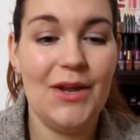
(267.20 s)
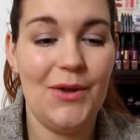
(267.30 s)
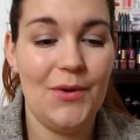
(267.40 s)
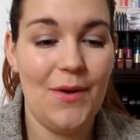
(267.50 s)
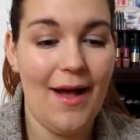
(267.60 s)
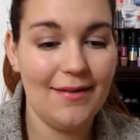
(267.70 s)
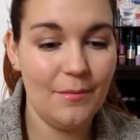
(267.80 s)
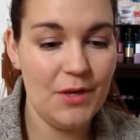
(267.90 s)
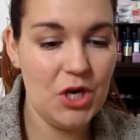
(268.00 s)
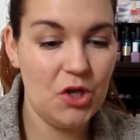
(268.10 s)
new,
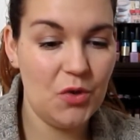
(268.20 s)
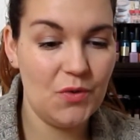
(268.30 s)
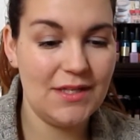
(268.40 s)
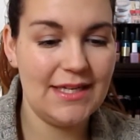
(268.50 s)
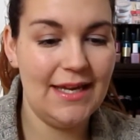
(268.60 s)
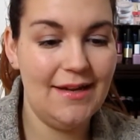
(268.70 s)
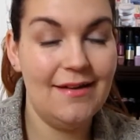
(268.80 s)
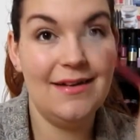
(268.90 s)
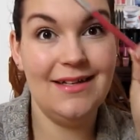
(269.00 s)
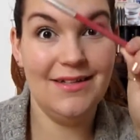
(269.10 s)
hasn't been used,
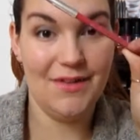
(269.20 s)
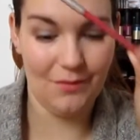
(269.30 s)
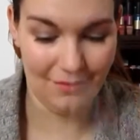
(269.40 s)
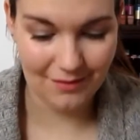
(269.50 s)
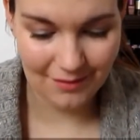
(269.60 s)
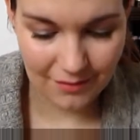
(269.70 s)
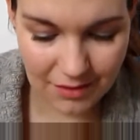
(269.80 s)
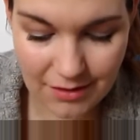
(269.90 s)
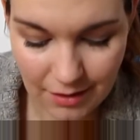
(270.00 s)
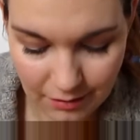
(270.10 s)
so
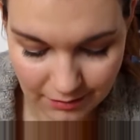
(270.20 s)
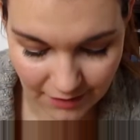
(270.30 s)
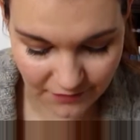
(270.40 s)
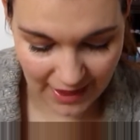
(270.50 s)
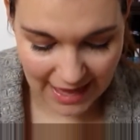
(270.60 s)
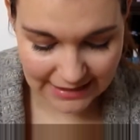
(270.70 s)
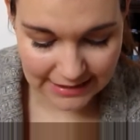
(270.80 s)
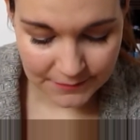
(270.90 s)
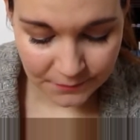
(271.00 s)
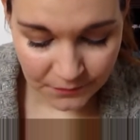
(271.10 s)
I love
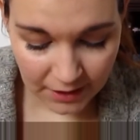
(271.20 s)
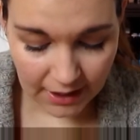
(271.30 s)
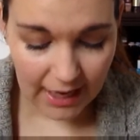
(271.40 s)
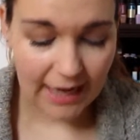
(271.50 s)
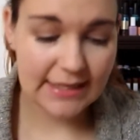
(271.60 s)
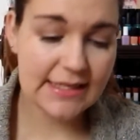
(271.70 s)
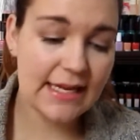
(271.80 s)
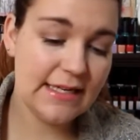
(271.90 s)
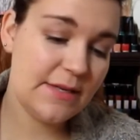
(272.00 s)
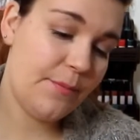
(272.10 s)
that. I
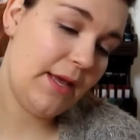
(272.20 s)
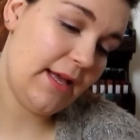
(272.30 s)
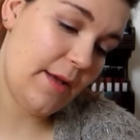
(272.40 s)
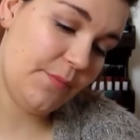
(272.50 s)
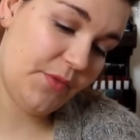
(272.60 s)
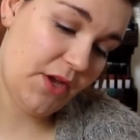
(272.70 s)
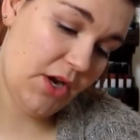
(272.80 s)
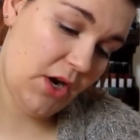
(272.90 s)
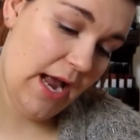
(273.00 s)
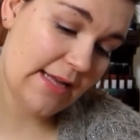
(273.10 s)
decided to pick up
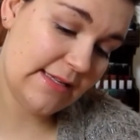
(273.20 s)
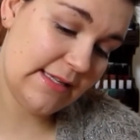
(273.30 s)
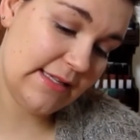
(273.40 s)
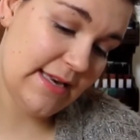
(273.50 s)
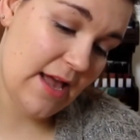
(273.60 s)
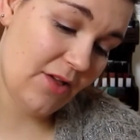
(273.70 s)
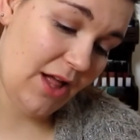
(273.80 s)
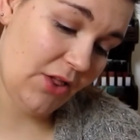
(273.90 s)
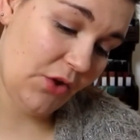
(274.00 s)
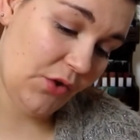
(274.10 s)
their Essence Nail
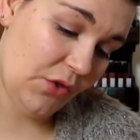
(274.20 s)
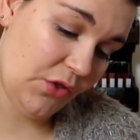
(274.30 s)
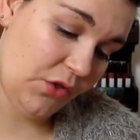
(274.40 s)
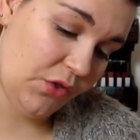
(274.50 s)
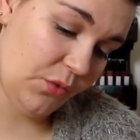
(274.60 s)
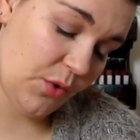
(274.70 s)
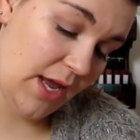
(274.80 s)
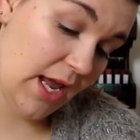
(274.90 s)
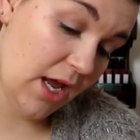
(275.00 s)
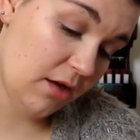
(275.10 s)
Color
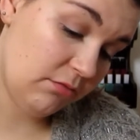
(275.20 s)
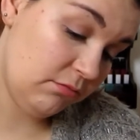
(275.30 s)
3